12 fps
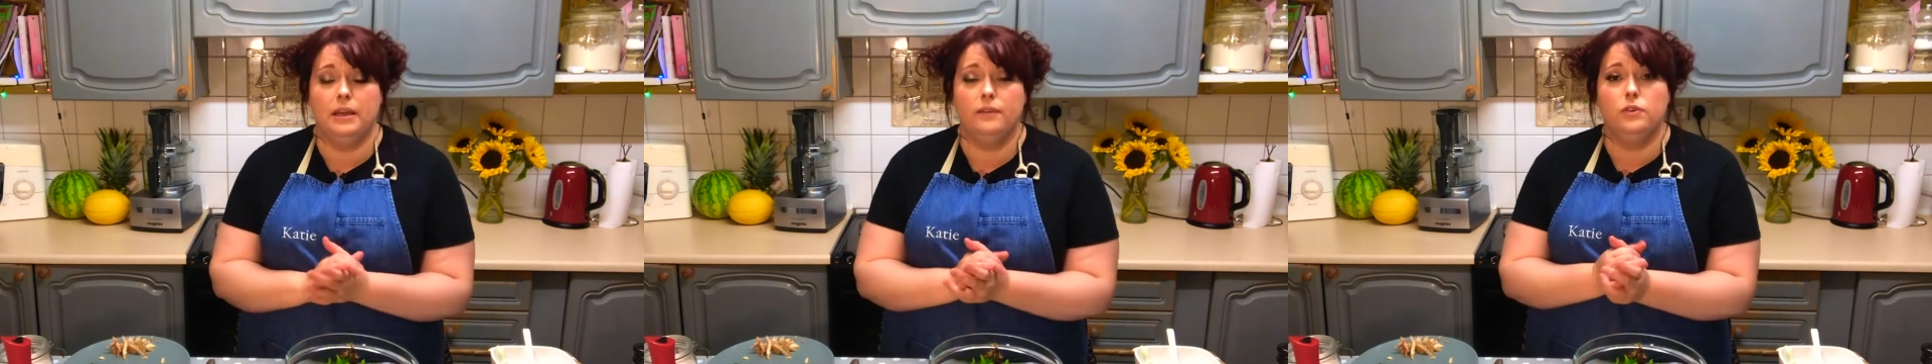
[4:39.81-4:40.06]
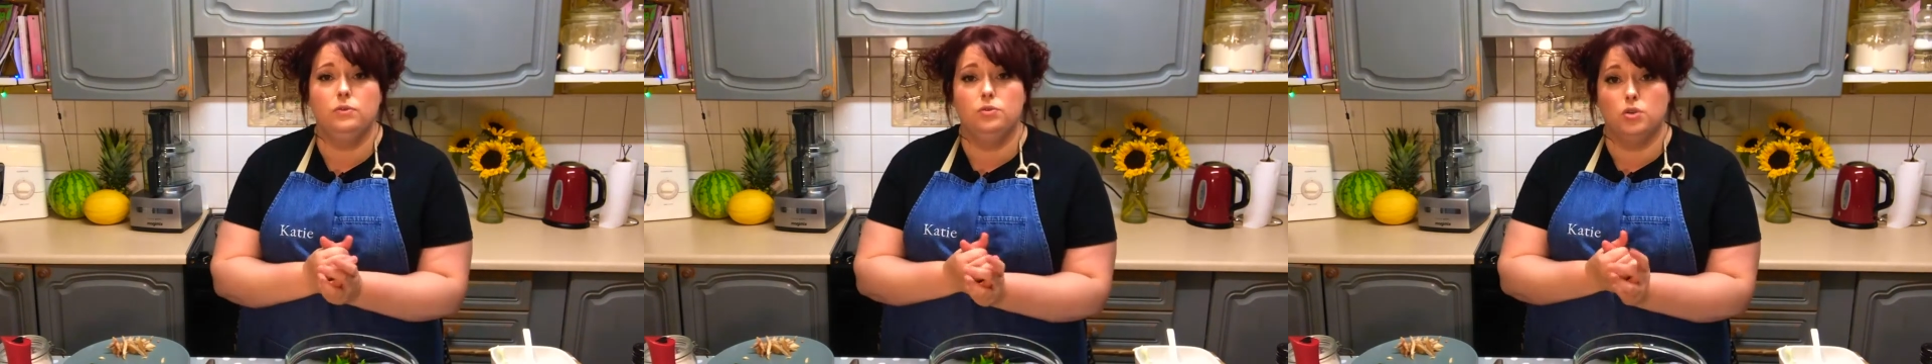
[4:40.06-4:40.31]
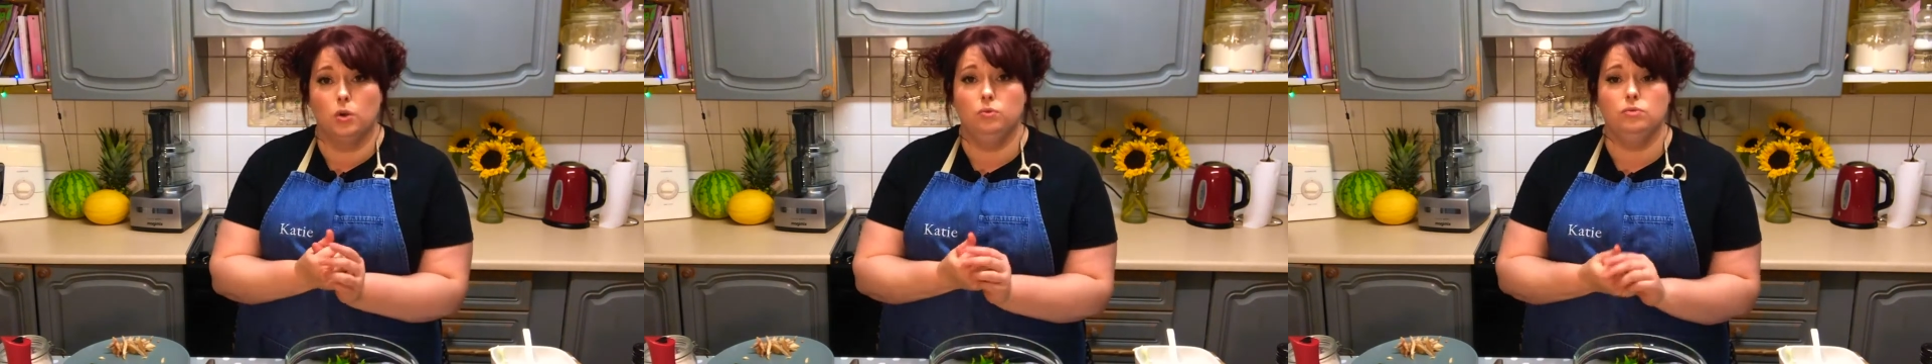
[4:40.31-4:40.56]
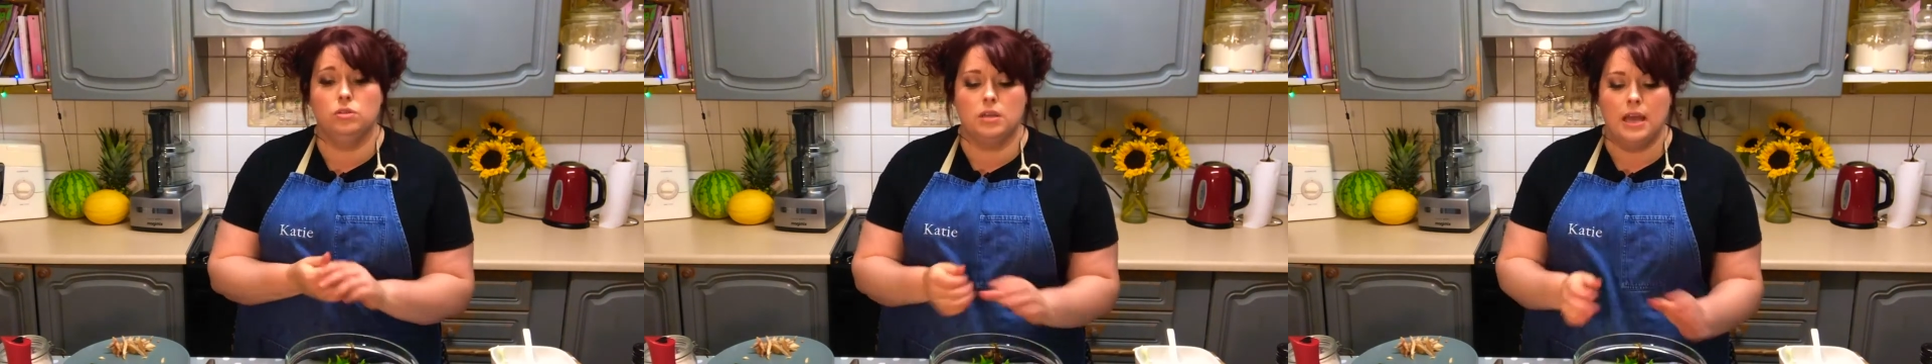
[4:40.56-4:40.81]
If you
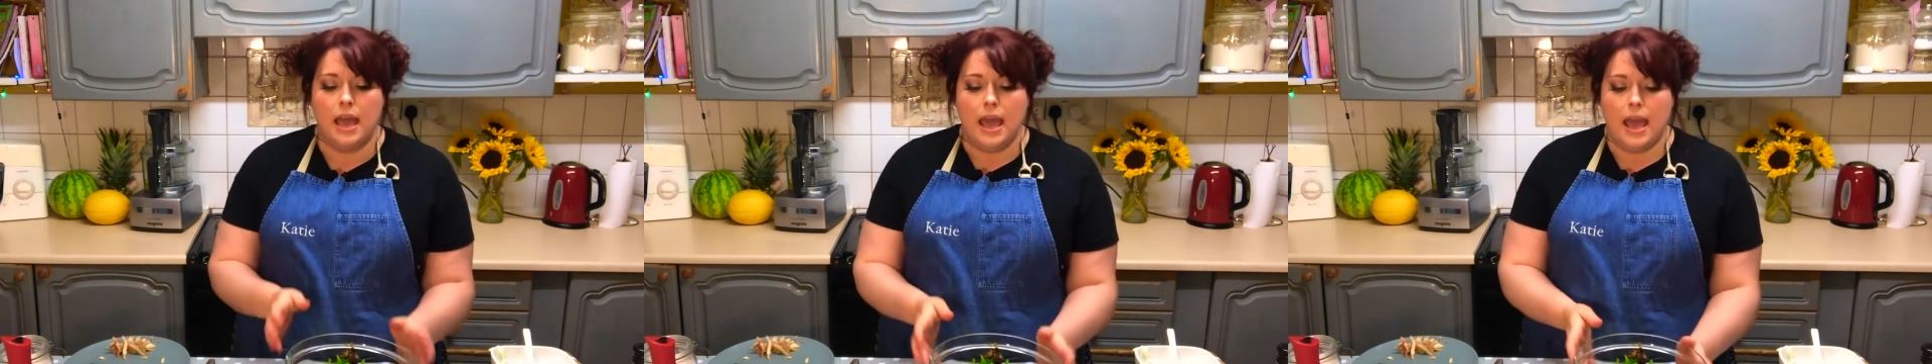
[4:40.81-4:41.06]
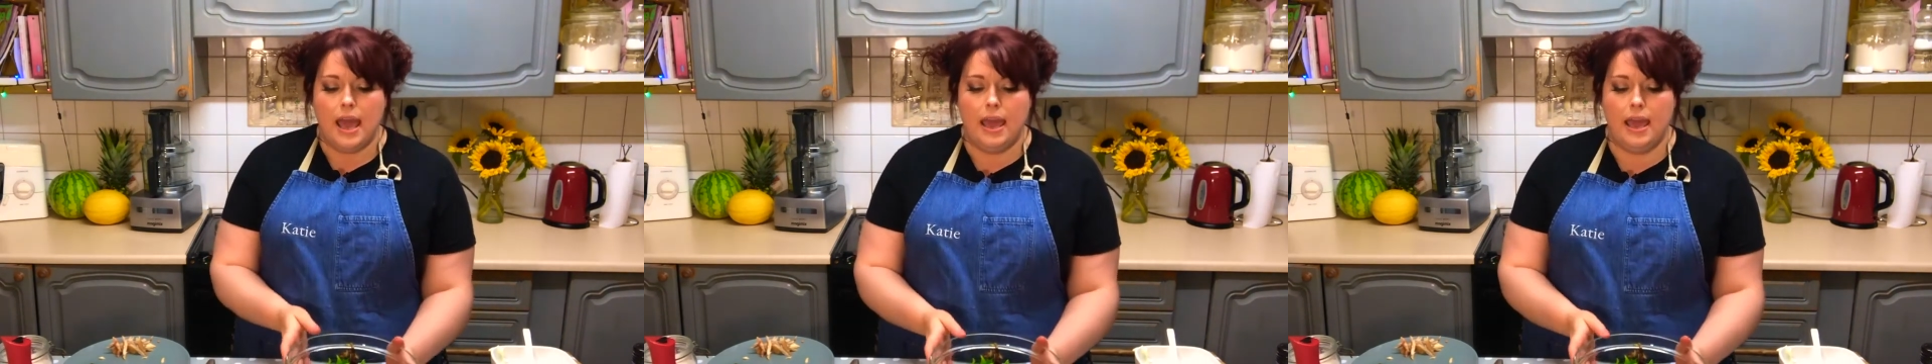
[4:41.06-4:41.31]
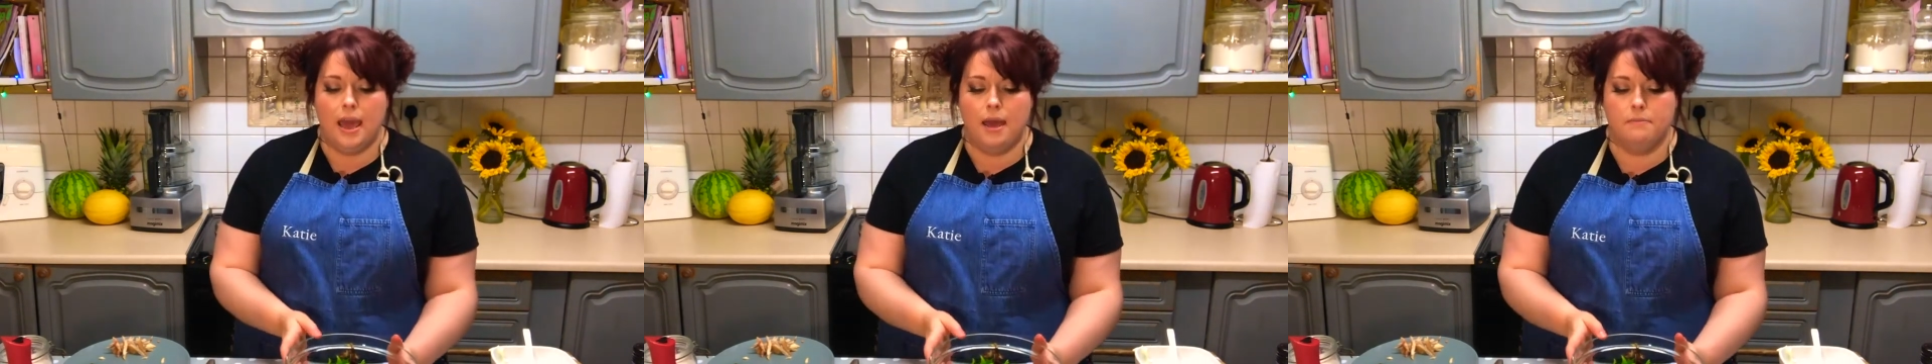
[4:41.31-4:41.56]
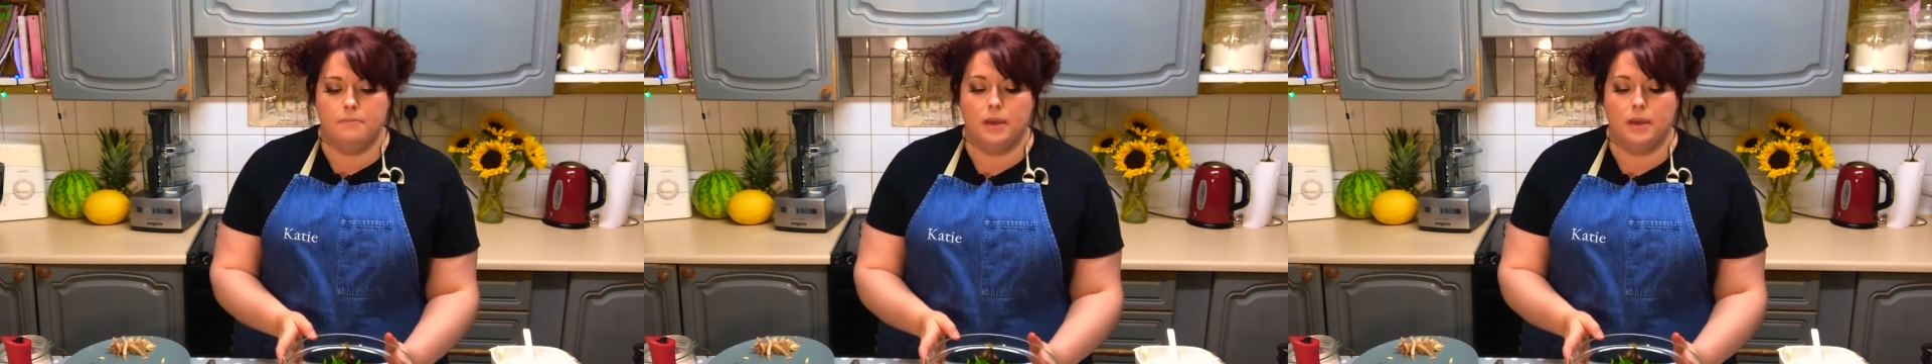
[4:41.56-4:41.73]
don't, it um,